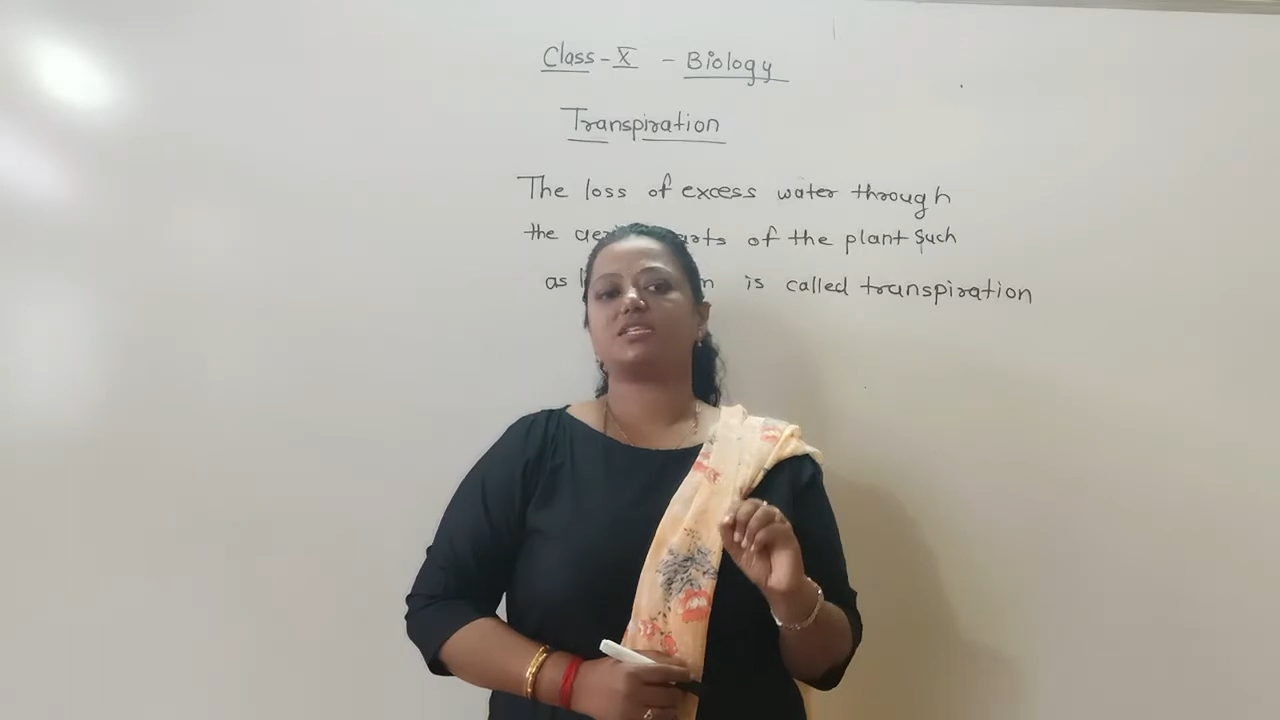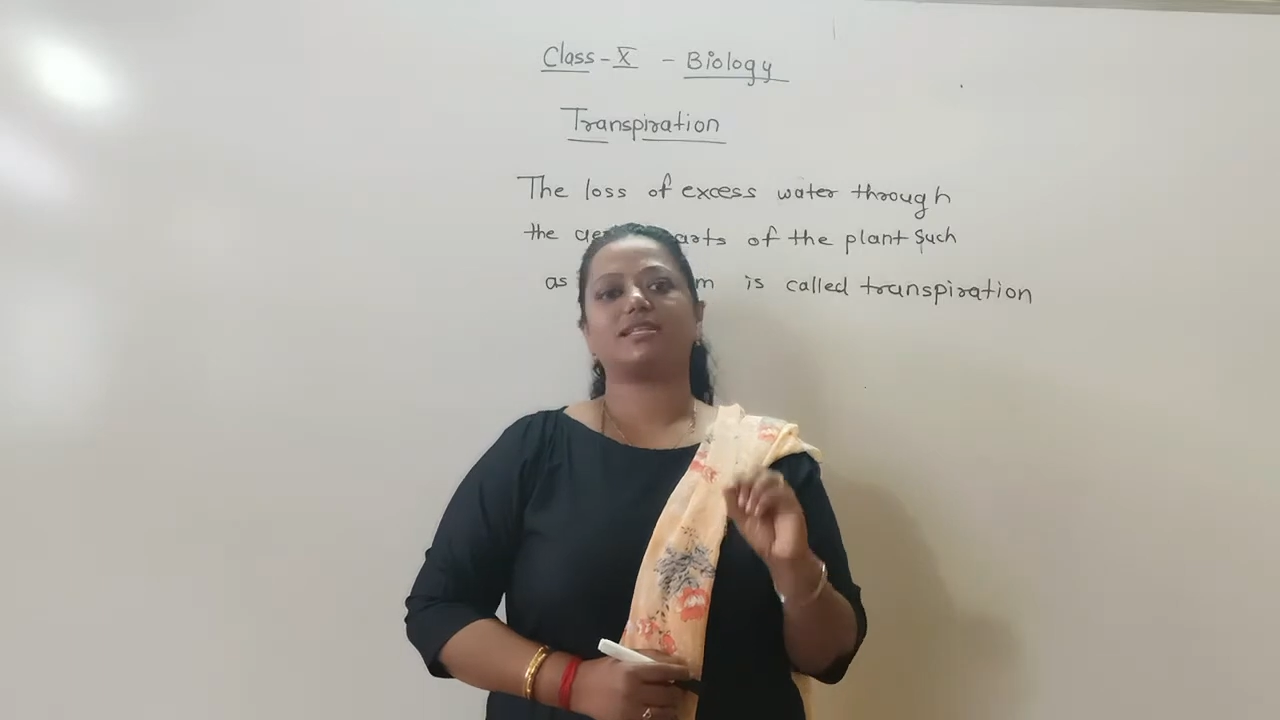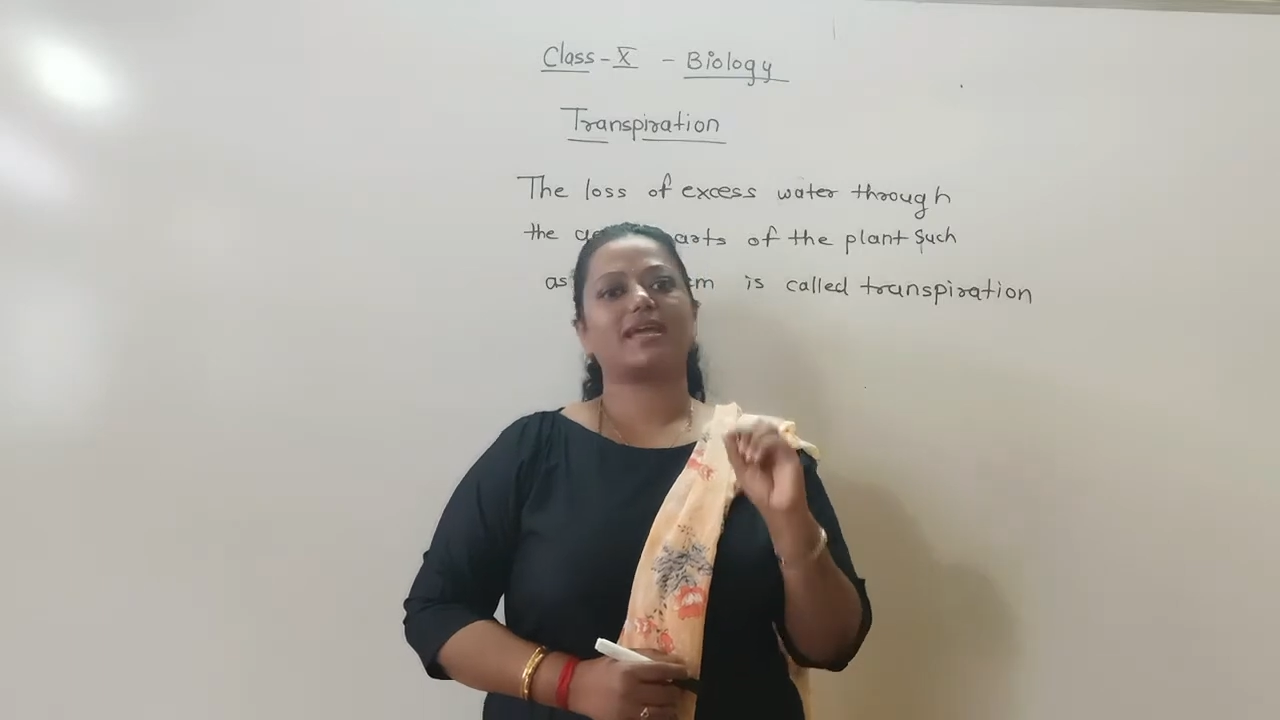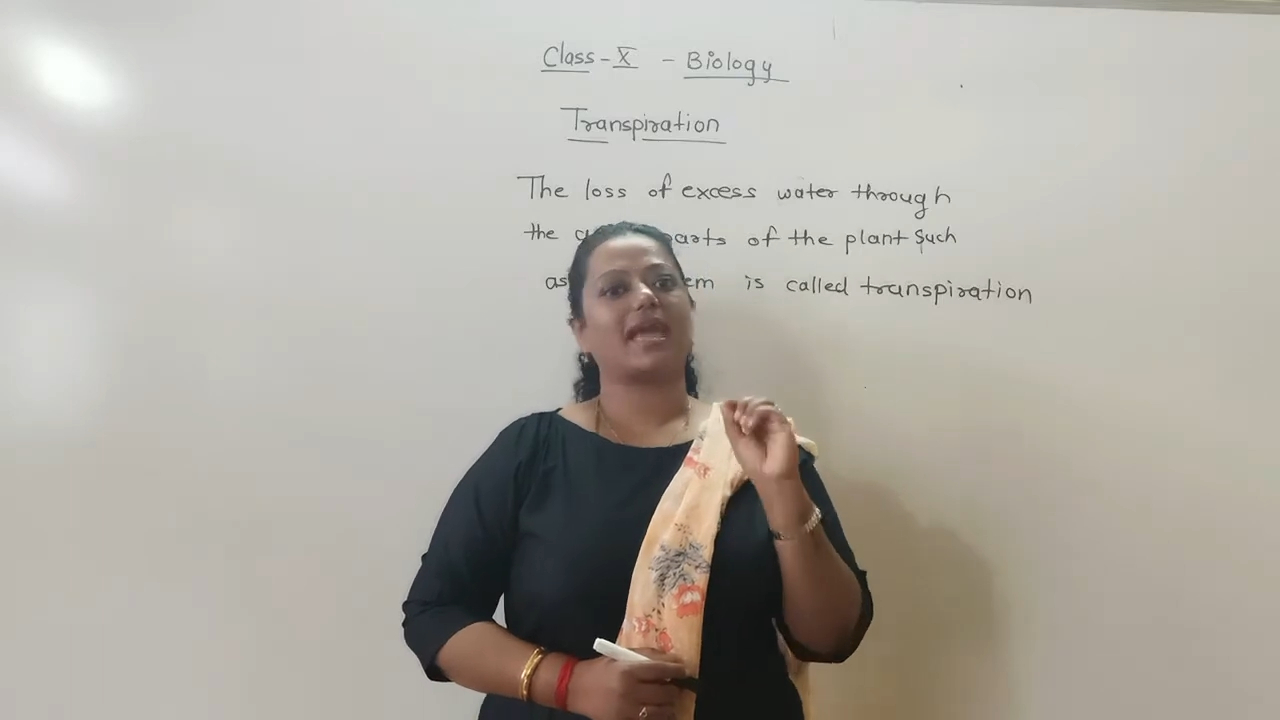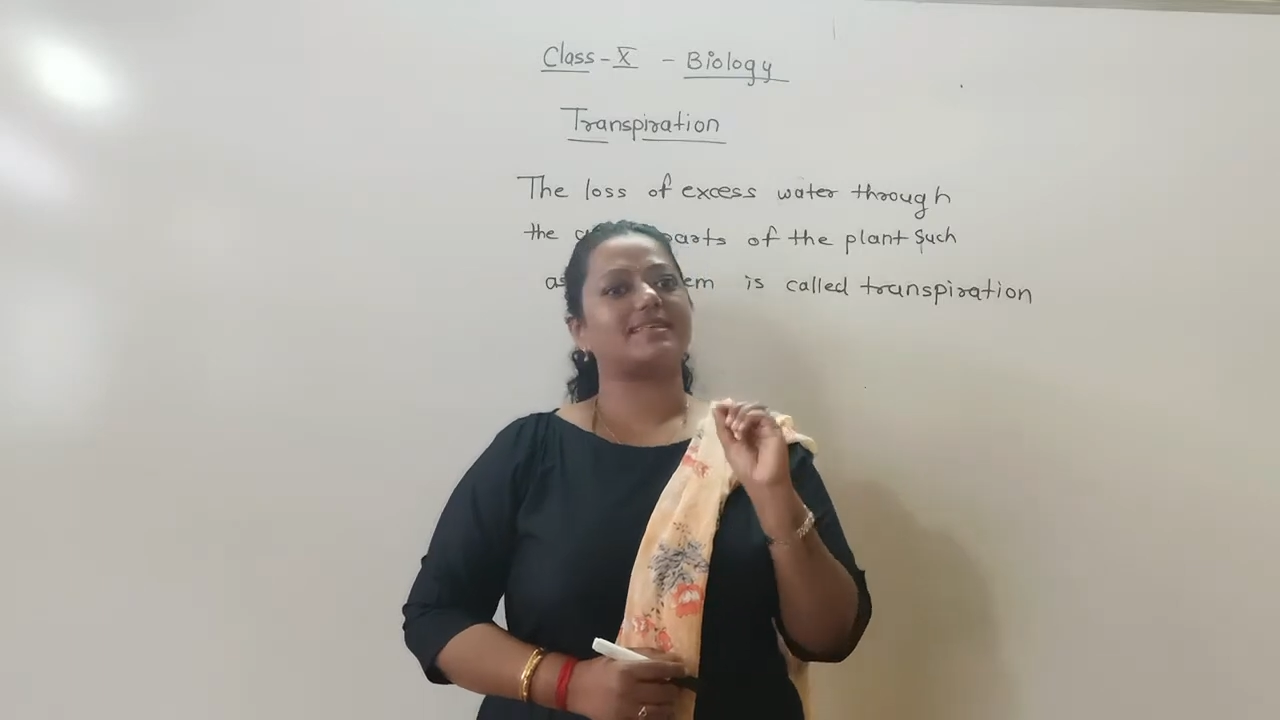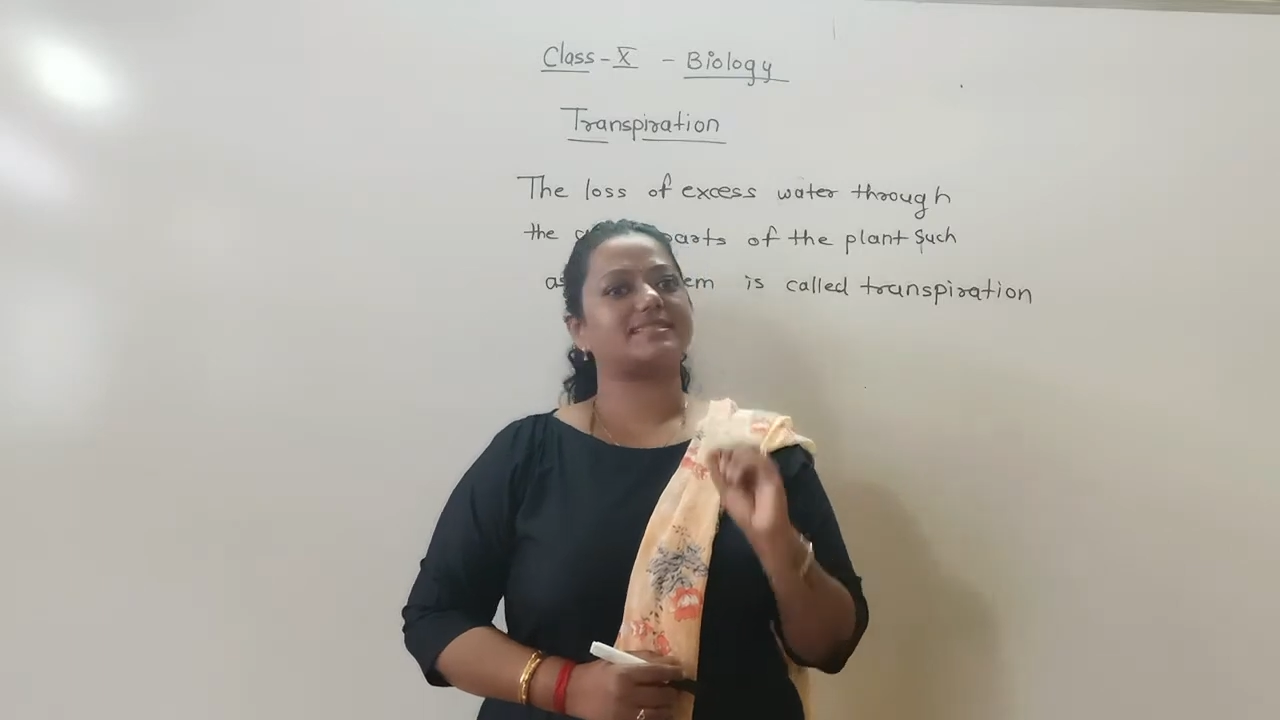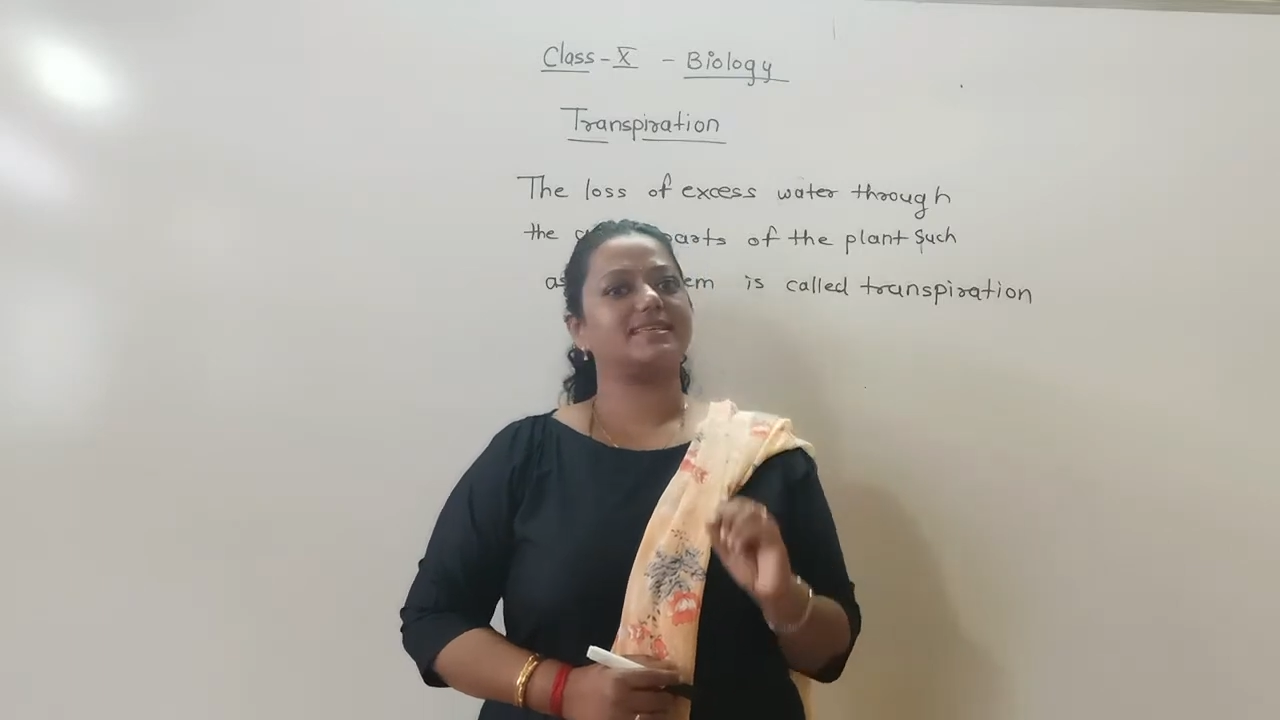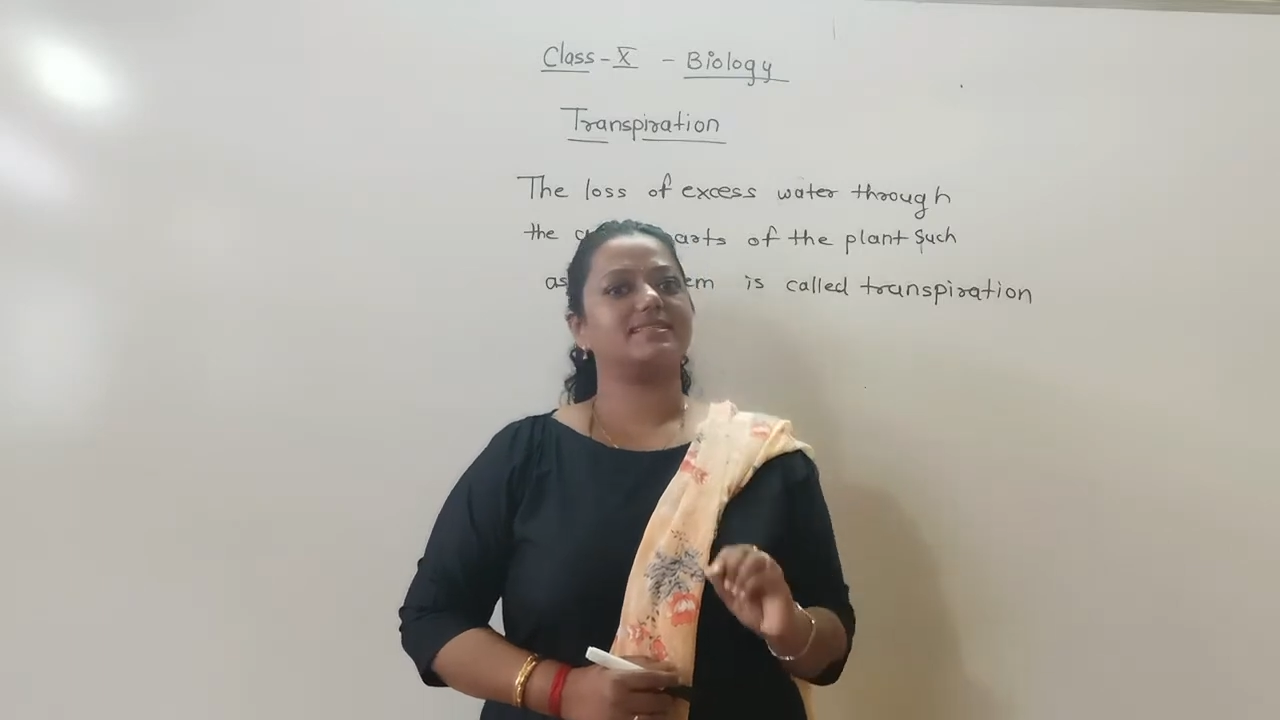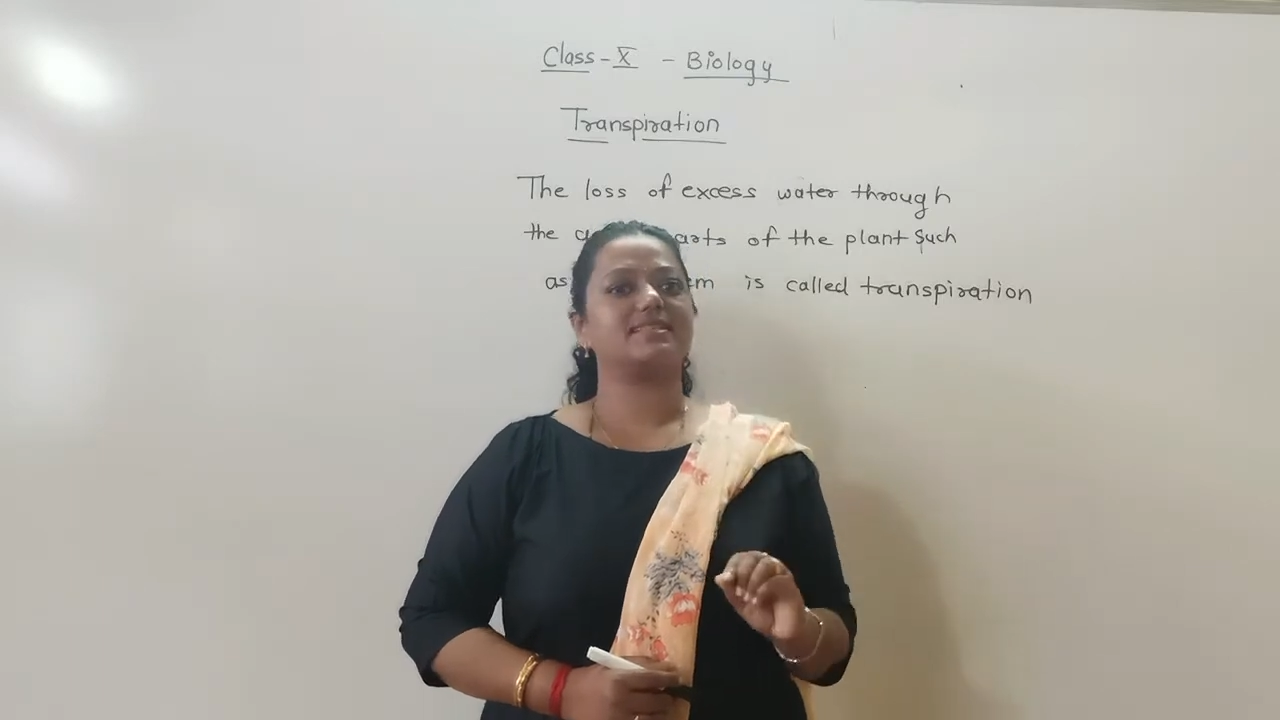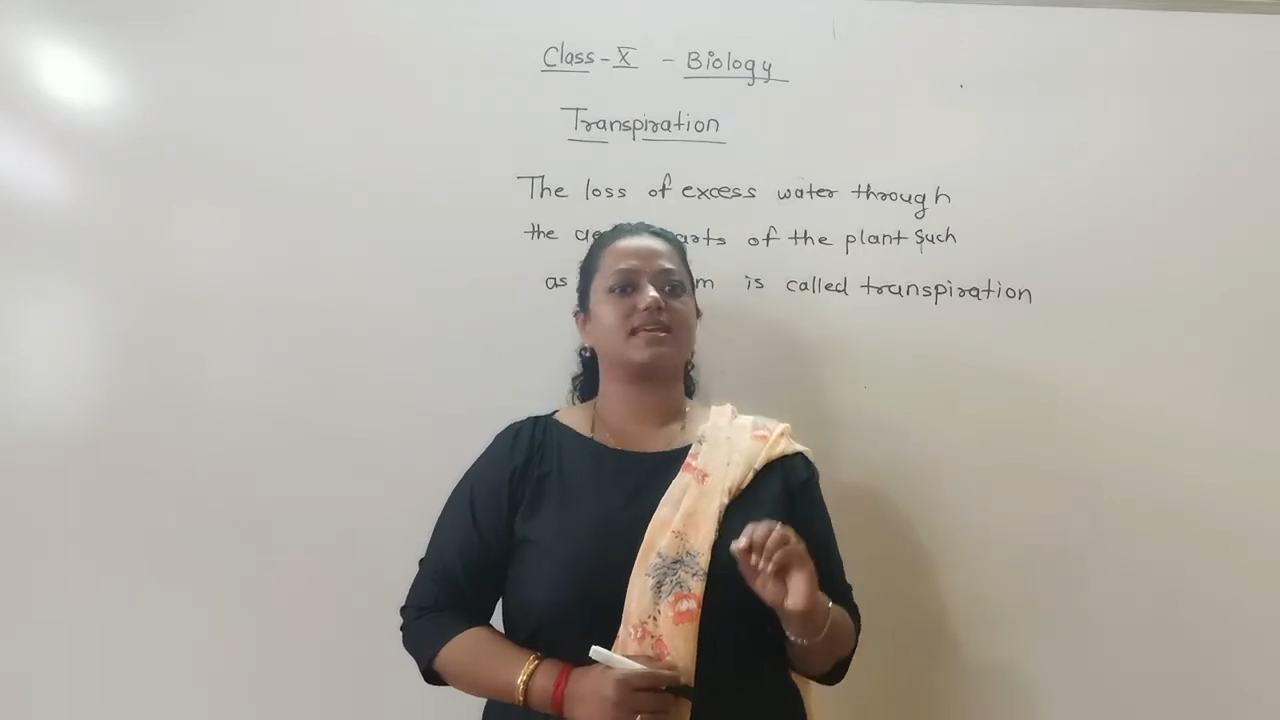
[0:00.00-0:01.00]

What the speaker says: the gaseous